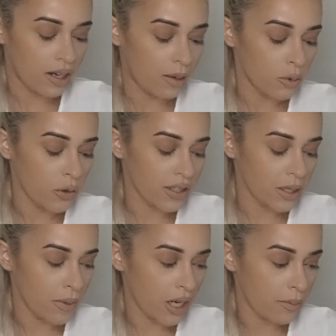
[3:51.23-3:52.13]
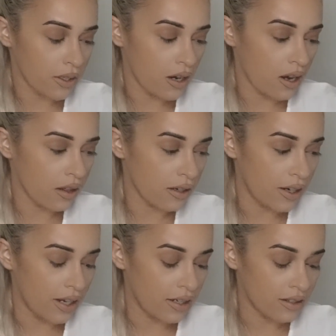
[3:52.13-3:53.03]
I'm going to pick up the color
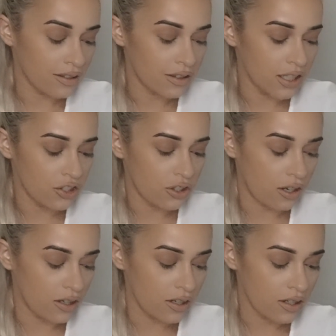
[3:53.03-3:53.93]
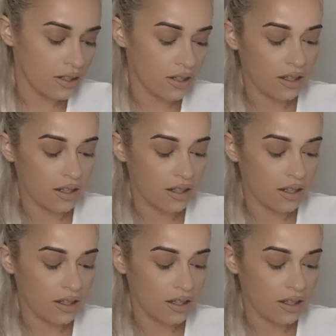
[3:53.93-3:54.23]
in Dijon.